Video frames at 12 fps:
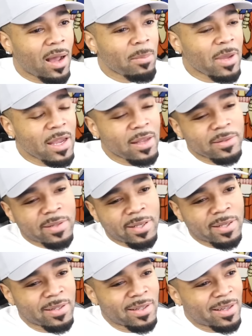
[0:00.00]
I mean,
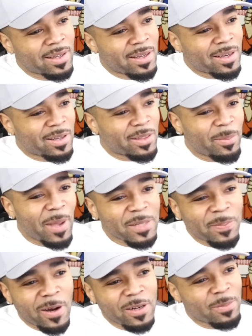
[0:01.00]
the
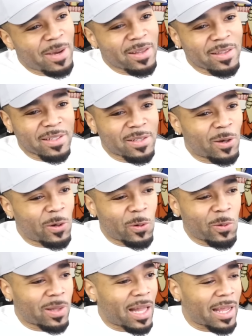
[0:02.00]
best part about this
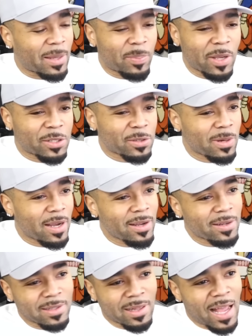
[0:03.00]
whole like picture right
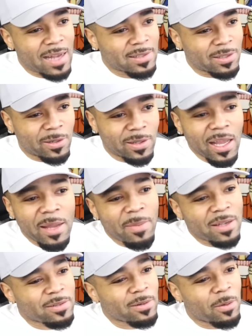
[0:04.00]
here is Elastigirl. They ain't
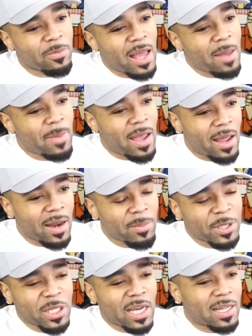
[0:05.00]
mess her up that bad. I
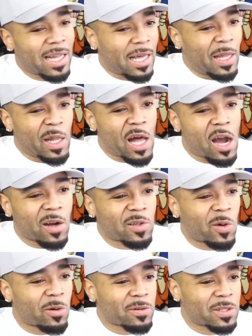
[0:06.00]
mean, she got like a long
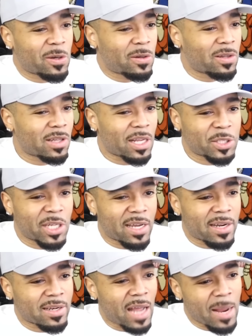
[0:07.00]
torso, look like she
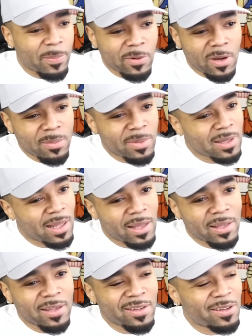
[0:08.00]
got a diaper on, but
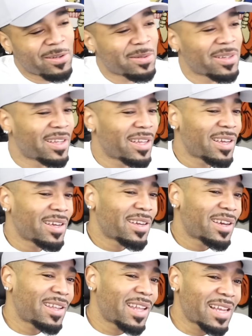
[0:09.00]
like, you know,
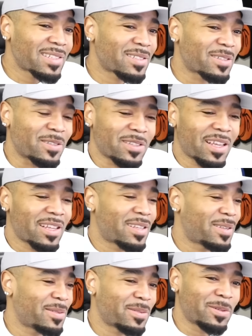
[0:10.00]
Elastigirl,
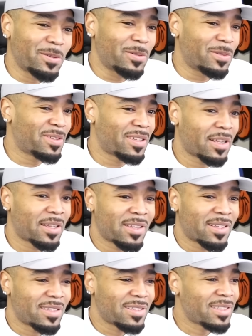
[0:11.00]
that's, ooh,
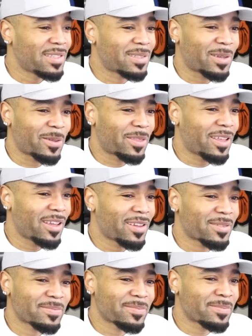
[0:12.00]
she's so
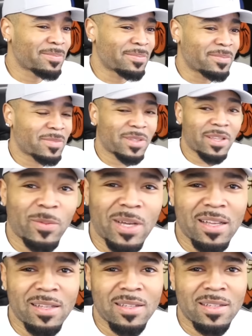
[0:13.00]
thick. What?